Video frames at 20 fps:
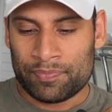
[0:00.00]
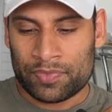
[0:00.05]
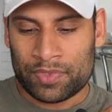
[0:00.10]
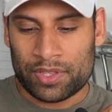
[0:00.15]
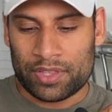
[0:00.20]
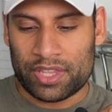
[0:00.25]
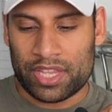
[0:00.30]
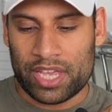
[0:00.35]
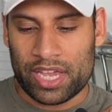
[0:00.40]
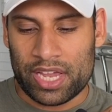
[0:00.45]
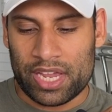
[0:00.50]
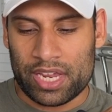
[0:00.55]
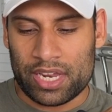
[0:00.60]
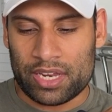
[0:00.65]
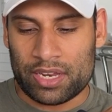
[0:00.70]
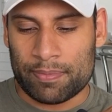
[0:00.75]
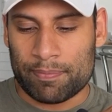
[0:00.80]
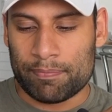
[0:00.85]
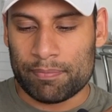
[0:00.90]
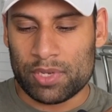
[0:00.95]

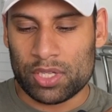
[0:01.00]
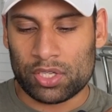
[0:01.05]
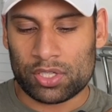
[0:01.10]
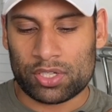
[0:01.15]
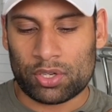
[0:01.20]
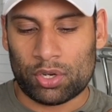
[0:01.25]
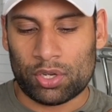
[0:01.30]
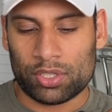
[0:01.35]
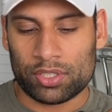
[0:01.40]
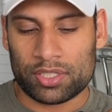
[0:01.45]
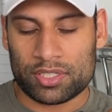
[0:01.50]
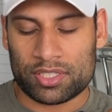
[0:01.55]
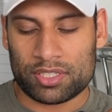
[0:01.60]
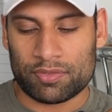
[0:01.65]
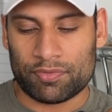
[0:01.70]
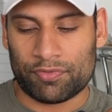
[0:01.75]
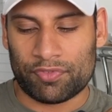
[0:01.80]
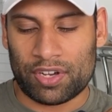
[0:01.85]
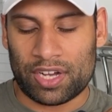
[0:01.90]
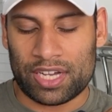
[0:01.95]
They milk all this
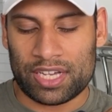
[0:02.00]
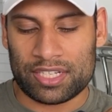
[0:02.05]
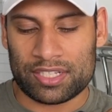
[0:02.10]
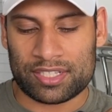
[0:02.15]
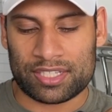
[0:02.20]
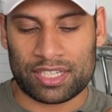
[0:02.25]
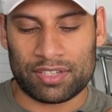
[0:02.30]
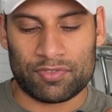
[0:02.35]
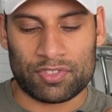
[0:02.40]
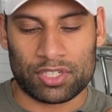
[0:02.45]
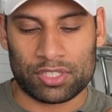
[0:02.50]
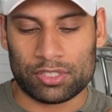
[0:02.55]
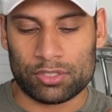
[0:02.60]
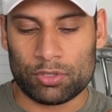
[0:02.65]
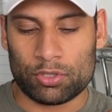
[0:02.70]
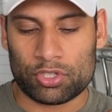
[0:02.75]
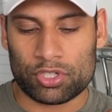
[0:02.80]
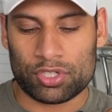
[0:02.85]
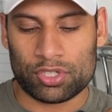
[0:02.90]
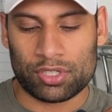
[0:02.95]
advice, give
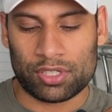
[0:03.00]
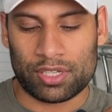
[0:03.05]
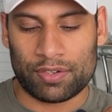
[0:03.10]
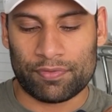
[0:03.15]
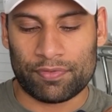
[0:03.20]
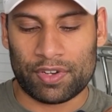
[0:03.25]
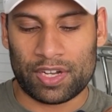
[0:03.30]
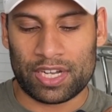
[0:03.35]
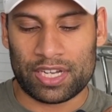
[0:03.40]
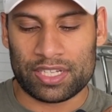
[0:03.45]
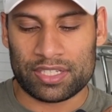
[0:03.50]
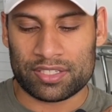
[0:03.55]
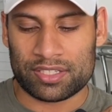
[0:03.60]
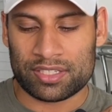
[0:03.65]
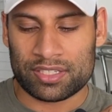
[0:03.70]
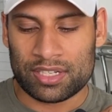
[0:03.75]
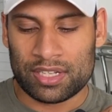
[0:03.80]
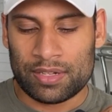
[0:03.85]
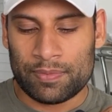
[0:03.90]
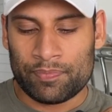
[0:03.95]
delusional
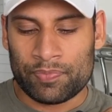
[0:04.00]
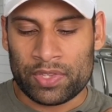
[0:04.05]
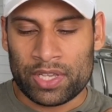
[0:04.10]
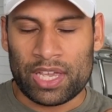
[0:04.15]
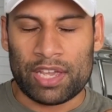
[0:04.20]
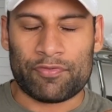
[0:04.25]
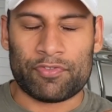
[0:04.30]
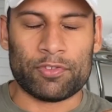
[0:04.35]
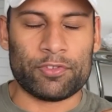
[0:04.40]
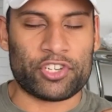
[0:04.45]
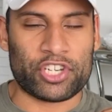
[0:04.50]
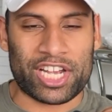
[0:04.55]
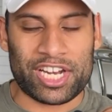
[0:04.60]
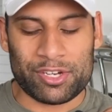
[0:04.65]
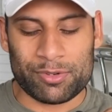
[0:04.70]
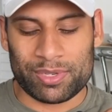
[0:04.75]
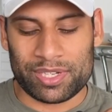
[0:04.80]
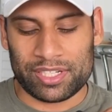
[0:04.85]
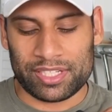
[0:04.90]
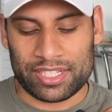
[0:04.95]
advice. If you
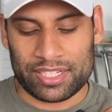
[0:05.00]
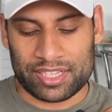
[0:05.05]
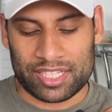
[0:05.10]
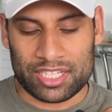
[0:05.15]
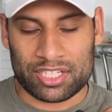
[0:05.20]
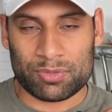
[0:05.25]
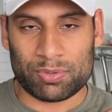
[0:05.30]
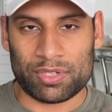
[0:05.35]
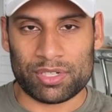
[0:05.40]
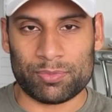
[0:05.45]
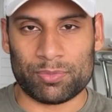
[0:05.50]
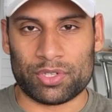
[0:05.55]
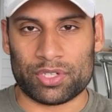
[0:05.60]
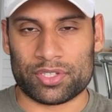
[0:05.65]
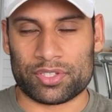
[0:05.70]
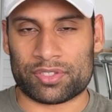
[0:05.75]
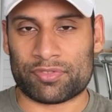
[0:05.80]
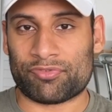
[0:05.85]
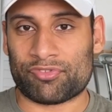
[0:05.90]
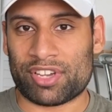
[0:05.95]
genuinely, this one
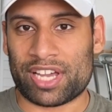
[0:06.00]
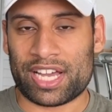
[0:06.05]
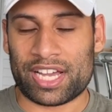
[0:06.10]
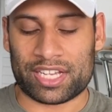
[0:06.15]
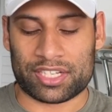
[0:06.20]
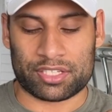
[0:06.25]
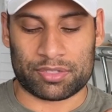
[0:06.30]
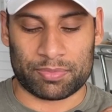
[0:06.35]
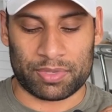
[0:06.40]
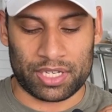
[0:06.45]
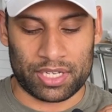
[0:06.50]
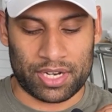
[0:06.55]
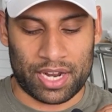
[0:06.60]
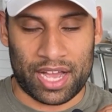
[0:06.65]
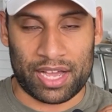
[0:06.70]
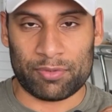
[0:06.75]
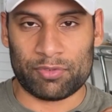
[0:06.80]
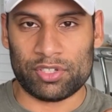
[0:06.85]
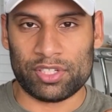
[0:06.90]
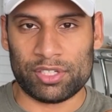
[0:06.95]
was facts, man.
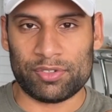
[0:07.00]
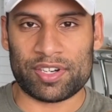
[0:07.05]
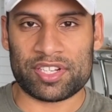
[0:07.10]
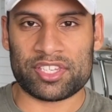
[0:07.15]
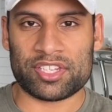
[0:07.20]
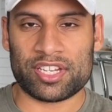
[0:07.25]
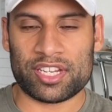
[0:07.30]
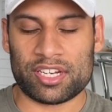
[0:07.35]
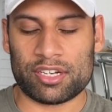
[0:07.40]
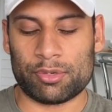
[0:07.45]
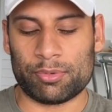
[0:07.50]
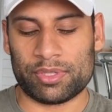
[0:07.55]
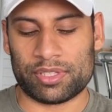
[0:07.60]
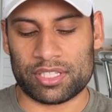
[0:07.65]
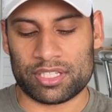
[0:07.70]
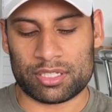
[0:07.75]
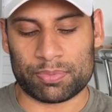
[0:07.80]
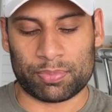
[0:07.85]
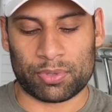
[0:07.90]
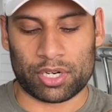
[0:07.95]
I really resonated with
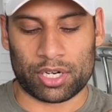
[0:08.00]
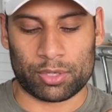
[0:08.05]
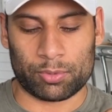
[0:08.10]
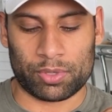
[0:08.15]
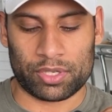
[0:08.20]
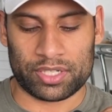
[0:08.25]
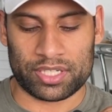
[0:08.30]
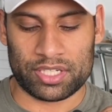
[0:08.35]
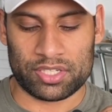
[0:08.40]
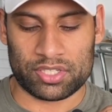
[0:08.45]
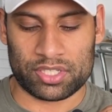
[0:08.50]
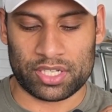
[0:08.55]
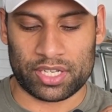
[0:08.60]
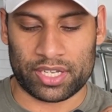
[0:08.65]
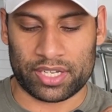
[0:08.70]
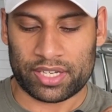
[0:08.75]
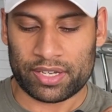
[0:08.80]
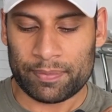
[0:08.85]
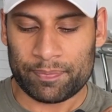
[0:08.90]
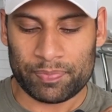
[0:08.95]
this part where he's
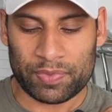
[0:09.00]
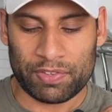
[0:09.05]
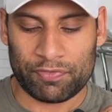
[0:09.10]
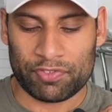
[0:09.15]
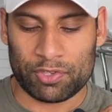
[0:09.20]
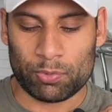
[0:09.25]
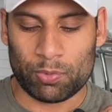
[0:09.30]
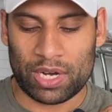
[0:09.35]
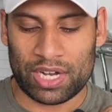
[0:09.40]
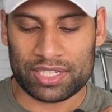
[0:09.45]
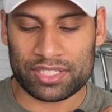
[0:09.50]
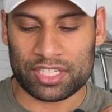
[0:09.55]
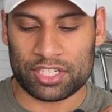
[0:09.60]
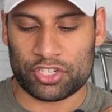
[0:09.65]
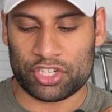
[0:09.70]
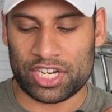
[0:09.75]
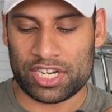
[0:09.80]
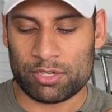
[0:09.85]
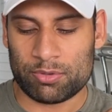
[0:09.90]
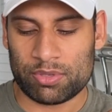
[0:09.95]
like, if you want to
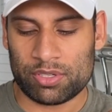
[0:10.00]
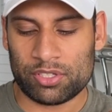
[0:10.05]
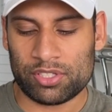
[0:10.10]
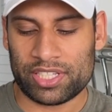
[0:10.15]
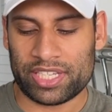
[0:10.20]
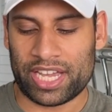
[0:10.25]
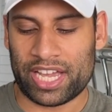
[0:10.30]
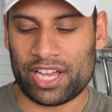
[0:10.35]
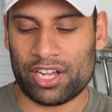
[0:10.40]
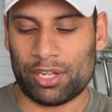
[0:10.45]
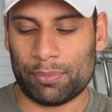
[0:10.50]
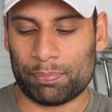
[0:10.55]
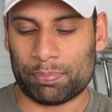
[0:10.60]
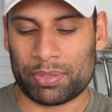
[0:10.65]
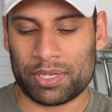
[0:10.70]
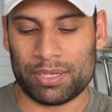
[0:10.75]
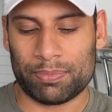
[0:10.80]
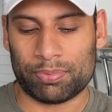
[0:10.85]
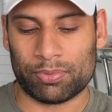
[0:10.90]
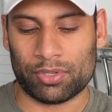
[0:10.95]
genuinely help
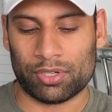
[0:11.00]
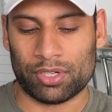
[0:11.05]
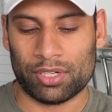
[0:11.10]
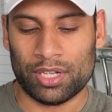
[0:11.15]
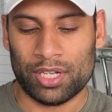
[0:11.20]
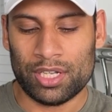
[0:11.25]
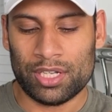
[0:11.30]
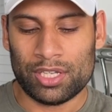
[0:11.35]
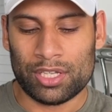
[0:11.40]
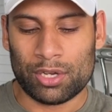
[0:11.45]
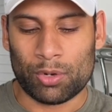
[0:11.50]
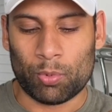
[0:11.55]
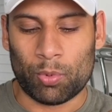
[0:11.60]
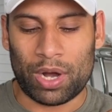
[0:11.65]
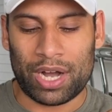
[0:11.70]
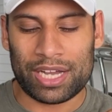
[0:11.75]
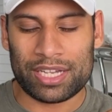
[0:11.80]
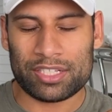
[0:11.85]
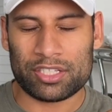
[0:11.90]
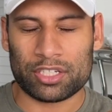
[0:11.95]
people,
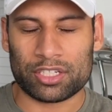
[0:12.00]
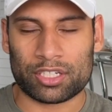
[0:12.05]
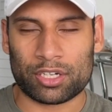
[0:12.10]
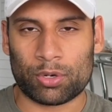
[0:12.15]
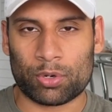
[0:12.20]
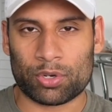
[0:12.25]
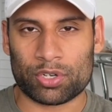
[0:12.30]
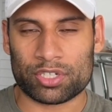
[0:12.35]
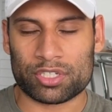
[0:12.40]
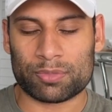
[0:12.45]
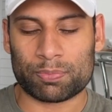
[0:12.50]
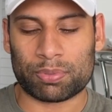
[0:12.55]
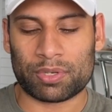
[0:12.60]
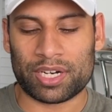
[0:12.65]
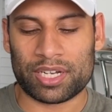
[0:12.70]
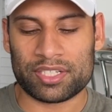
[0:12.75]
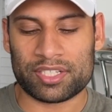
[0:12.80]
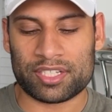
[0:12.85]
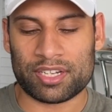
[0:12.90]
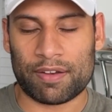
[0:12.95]
why is your course
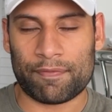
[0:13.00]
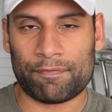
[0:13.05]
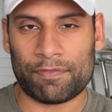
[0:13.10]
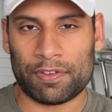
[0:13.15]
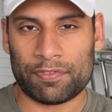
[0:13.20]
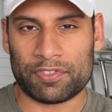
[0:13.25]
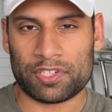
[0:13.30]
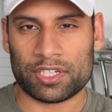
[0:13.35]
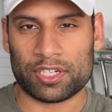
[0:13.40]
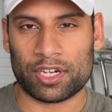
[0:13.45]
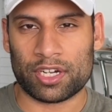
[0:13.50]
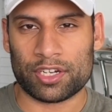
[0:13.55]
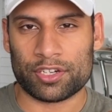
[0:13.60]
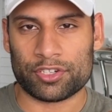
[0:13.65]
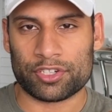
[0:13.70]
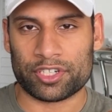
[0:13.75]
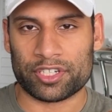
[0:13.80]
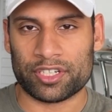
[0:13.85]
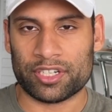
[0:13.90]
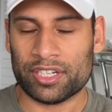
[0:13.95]
priced at
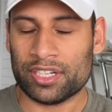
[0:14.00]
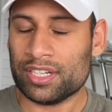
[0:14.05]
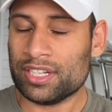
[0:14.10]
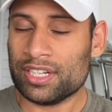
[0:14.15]
1500